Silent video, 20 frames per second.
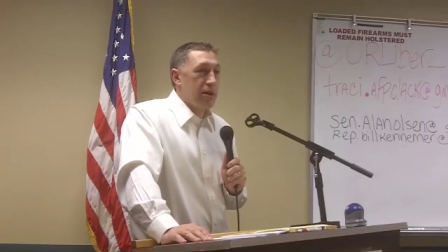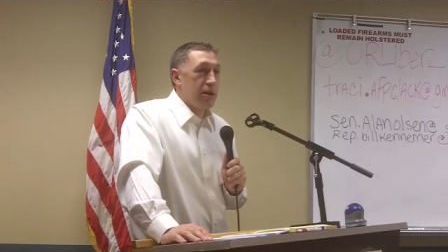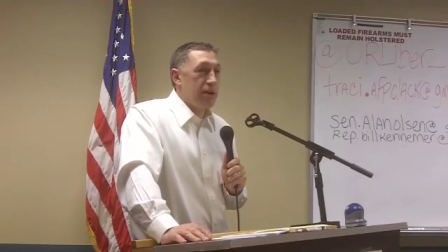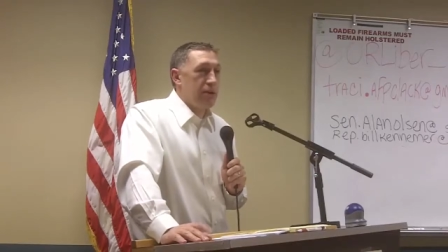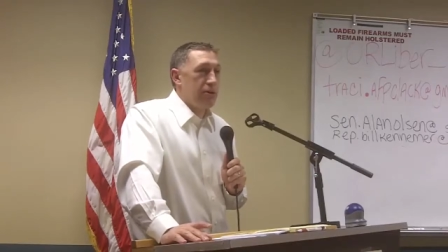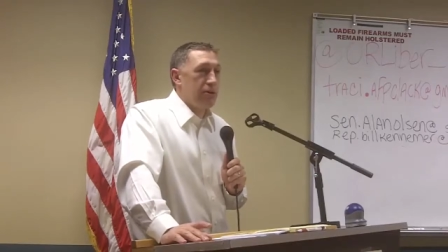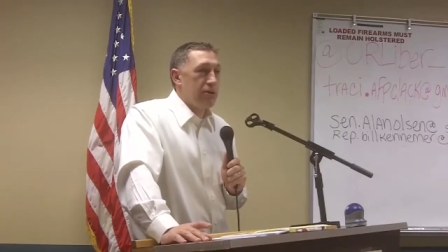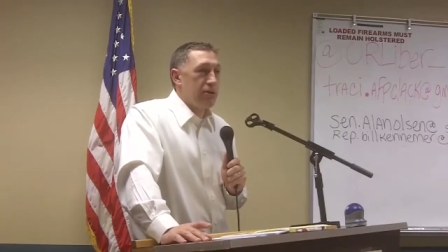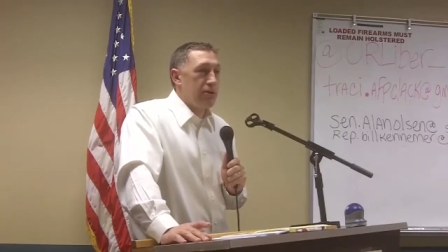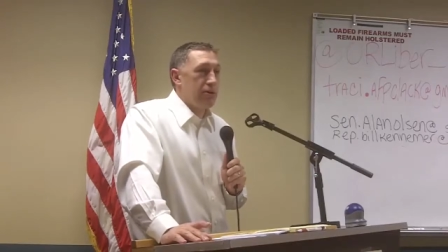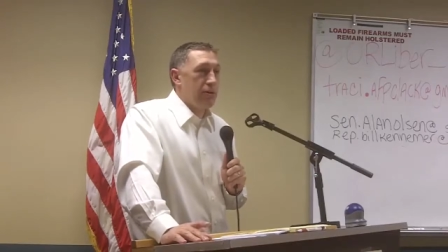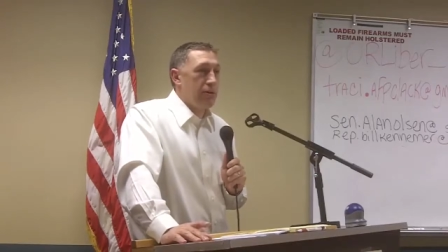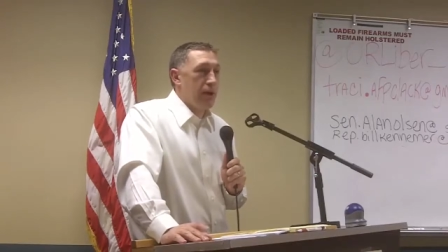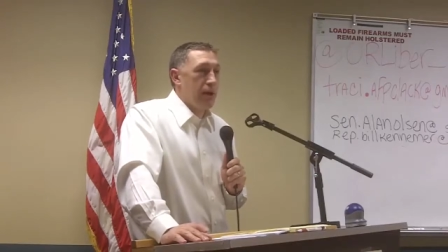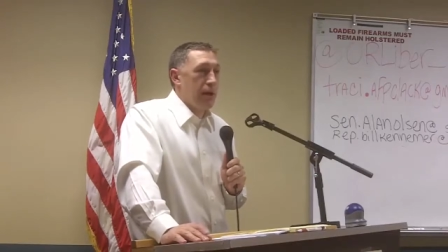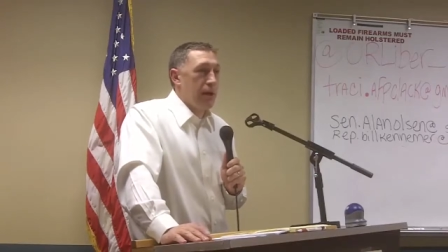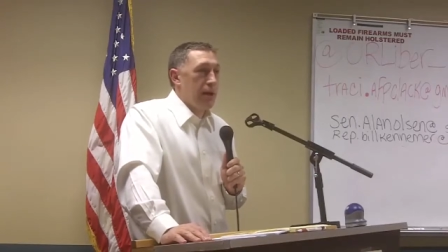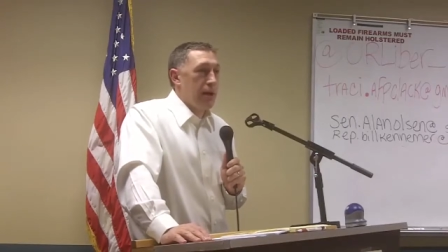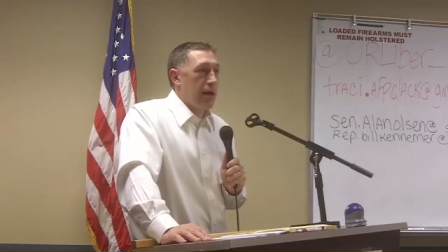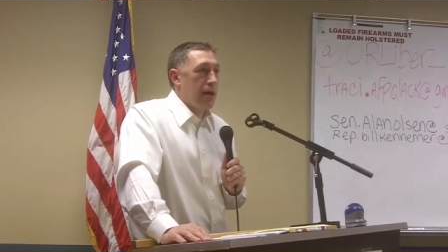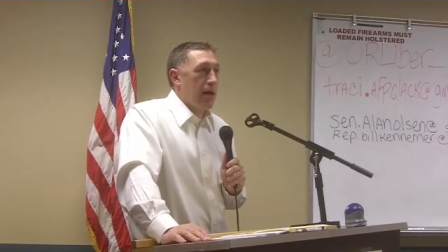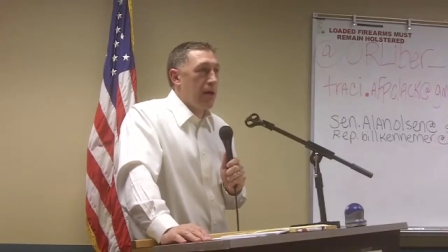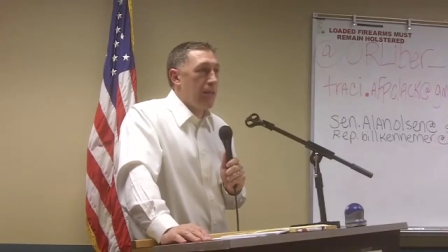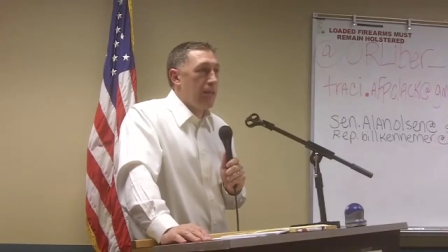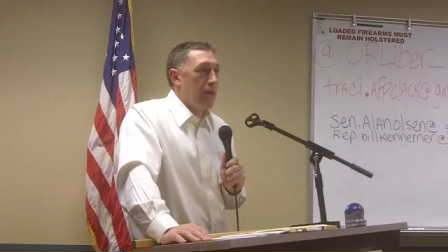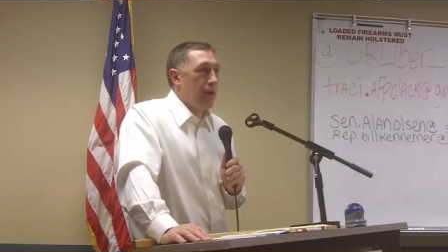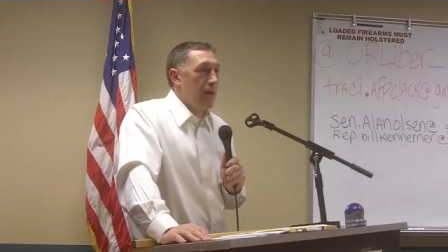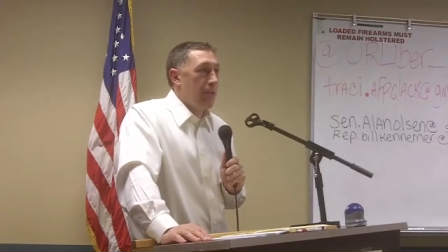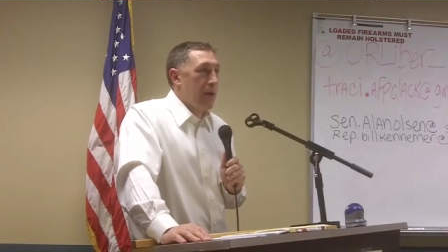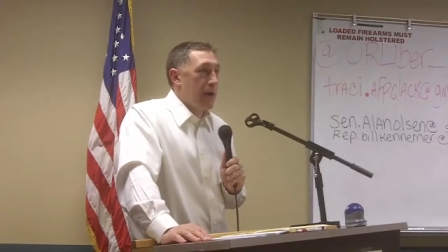going to do
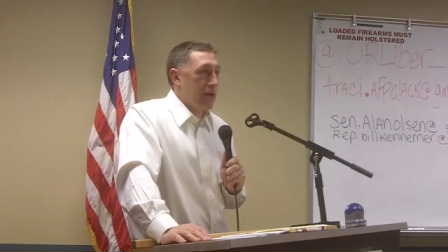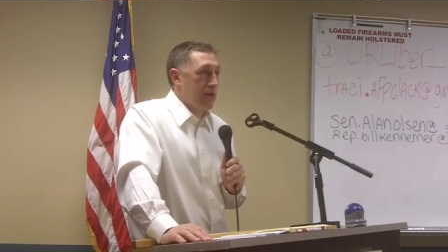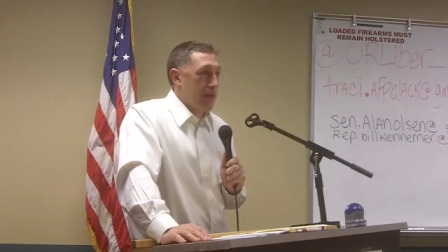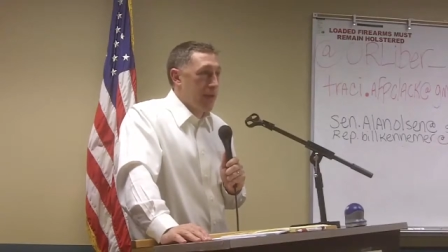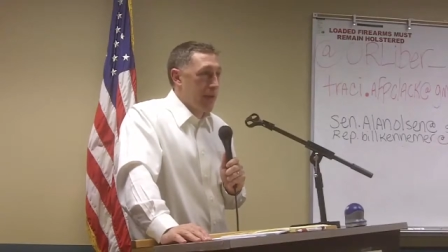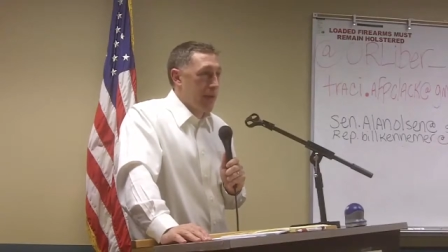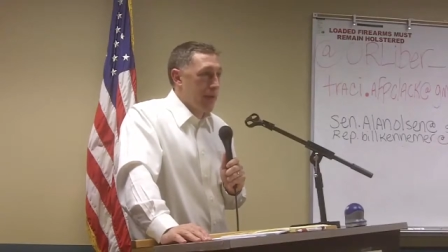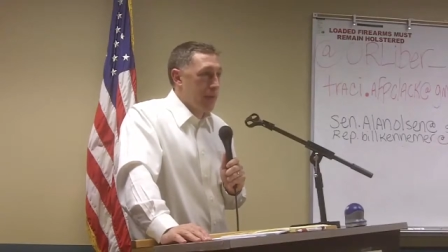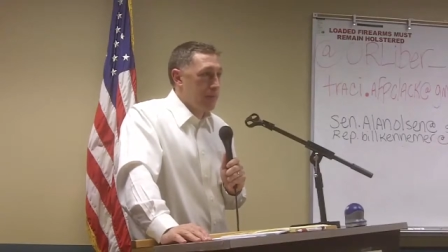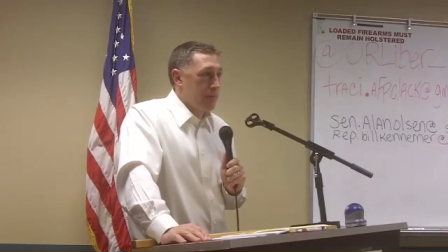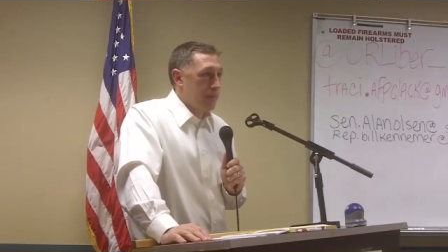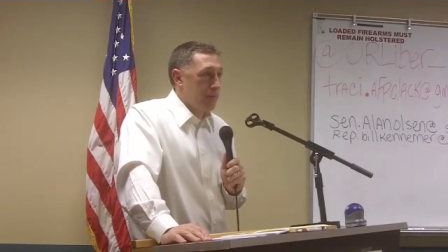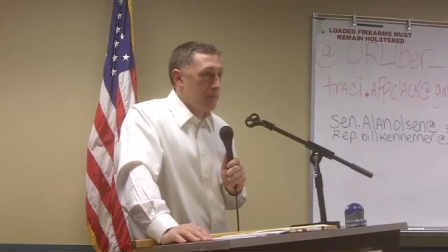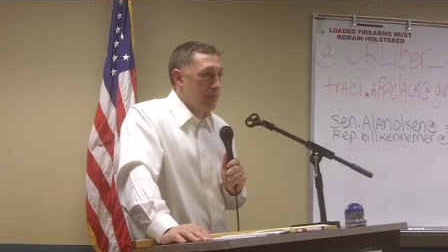um, about that?